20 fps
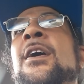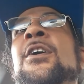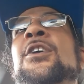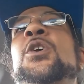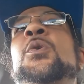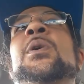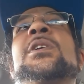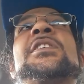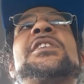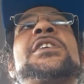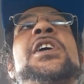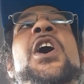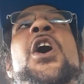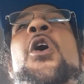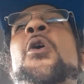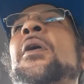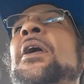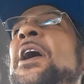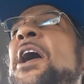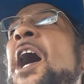You were
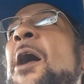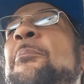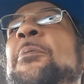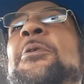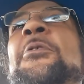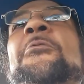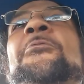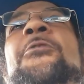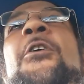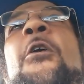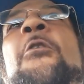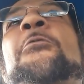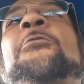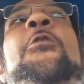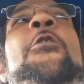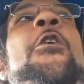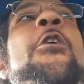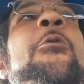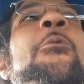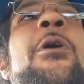so happy to vote
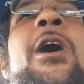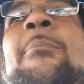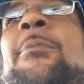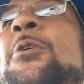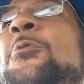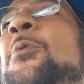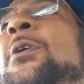for a woman